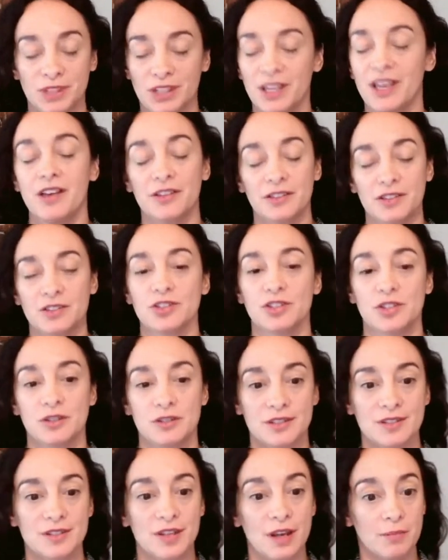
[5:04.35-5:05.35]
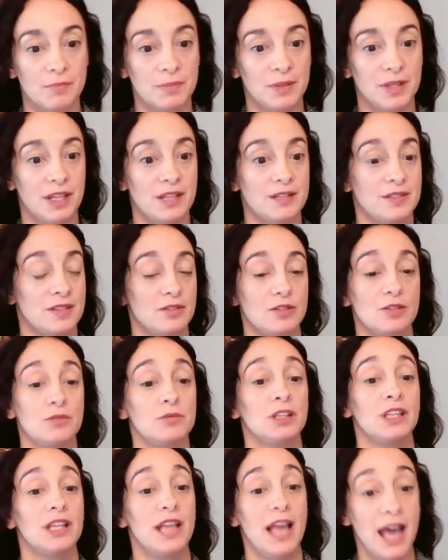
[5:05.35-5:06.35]
the health insurance companies, and to
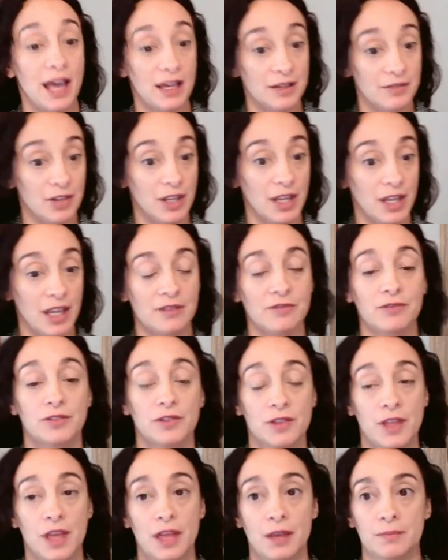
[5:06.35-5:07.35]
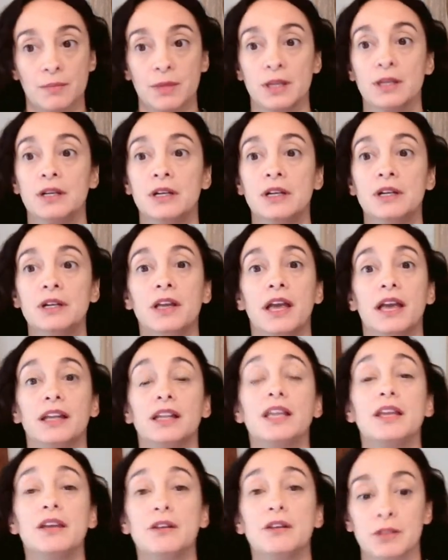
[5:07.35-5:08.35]
really advocate for them
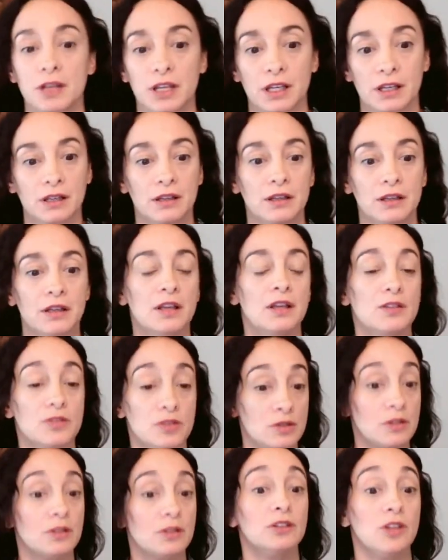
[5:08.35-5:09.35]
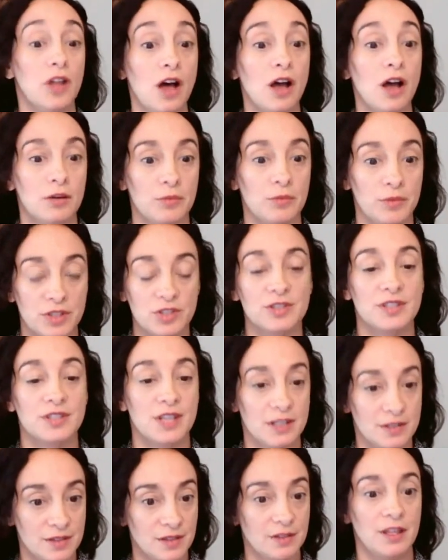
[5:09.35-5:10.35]
adhering to the law, which
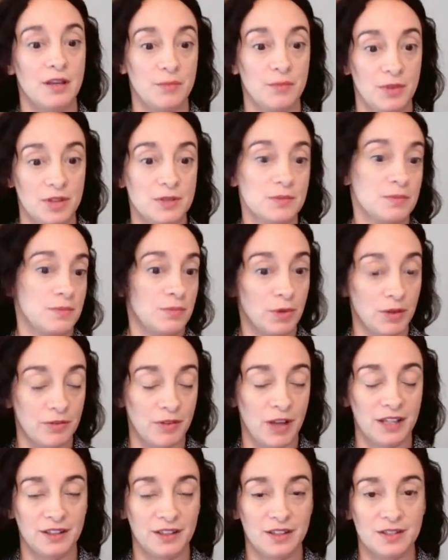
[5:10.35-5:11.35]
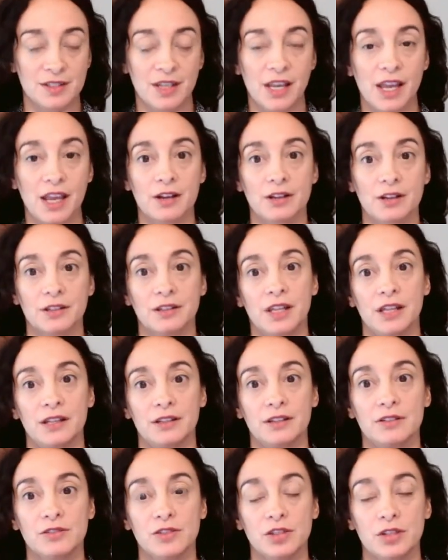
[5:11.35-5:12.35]
states that they must provide this care. And
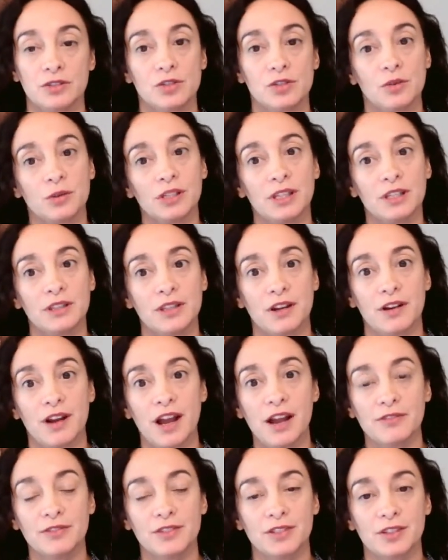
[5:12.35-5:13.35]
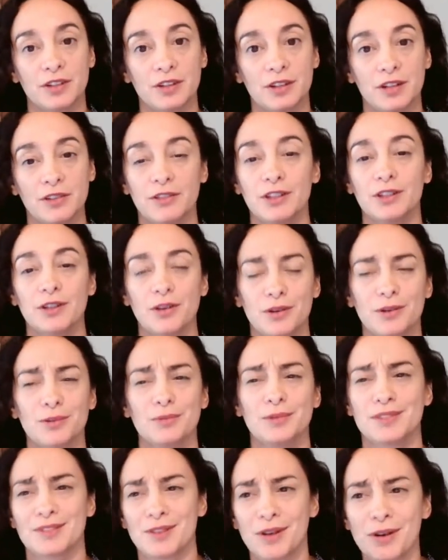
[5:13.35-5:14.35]
then shortly thereafter, even though it
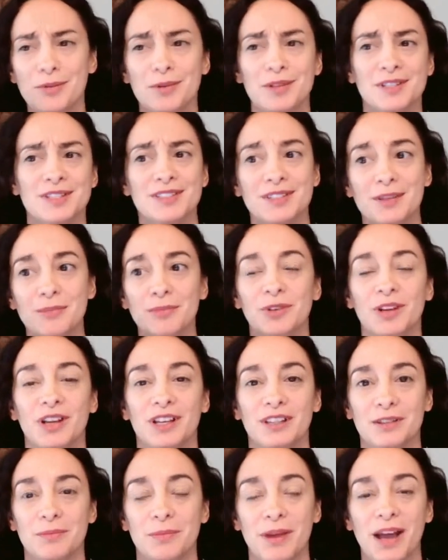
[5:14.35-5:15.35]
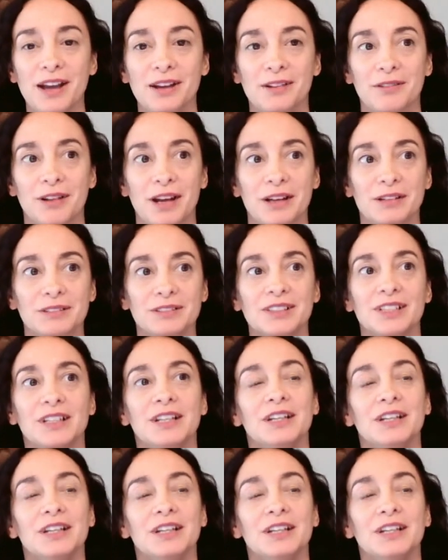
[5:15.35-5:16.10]
was always simmering in the background,